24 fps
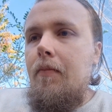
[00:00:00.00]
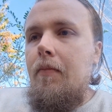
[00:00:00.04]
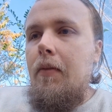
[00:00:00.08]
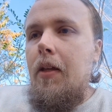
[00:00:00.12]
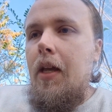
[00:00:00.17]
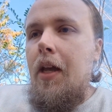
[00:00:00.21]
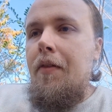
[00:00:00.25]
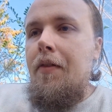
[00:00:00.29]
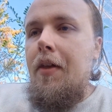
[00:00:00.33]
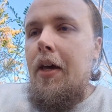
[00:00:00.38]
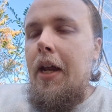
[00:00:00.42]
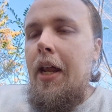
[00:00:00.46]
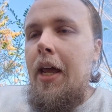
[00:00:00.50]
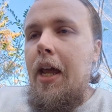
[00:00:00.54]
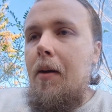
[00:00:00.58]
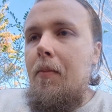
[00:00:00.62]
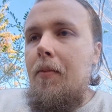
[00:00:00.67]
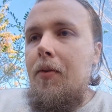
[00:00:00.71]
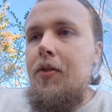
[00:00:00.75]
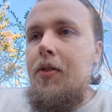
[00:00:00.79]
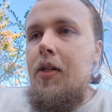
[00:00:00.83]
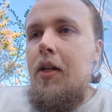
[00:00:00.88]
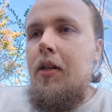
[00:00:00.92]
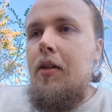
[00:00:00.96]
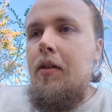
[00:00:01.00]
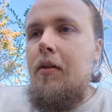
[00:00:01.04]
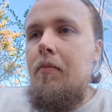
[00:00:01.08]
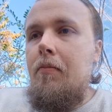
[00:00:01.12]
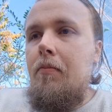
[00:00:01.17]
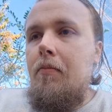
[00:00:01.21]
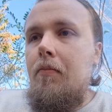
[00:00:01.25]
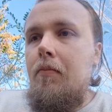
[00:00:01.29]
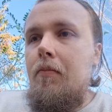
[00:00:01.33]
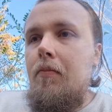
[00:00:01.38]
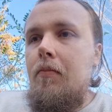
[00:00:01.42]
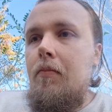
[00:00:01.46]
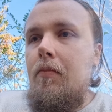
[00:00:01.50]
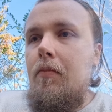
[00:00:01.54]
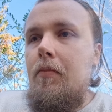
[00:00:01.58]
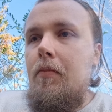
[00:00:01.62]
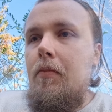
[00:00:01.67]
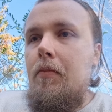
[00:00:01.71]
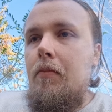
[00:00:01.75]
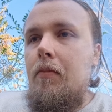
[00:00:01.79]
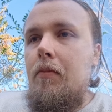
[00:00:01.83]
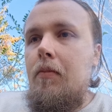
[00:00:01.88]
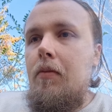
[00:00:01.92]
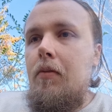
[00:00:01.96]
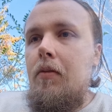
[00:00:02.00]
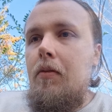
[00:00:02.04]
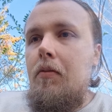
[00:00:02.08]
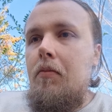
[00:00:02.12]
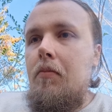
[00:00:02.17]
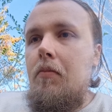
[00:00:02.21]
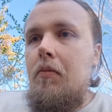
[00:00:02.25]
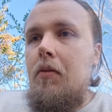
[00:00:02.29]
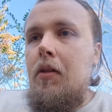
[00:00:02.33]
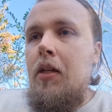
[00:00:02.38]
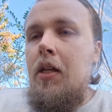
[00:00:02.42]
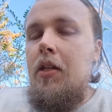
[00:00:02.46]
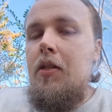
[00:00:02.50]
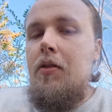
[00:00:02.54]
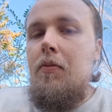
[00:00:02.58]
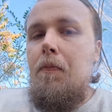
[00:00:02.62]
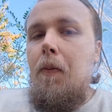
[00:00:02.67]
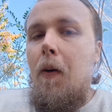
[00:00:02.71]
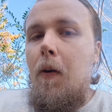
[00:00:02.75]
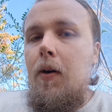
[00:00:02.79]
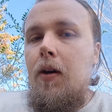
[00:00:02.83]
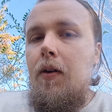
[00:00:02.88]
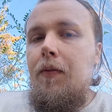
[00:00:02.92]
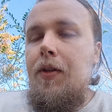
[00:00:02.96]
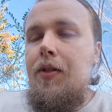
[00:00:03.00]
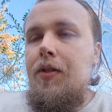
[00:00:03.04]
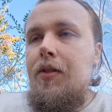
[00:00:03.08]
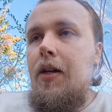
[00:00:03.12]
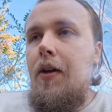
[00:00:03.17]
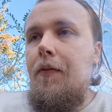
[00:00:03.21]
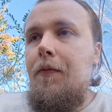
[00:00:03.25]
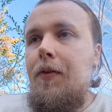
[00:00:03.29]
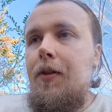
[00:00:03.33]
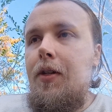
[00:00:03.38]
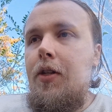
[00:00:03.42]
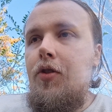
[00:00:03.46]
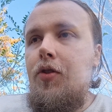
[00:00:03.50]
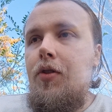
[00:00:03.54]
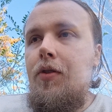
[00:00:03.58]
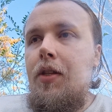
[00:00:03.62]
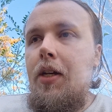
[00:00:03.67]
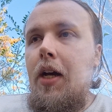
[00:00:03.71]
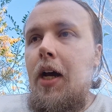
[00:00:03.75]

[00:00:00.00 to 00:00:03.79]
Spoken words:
that Hamilton, his part of his definition,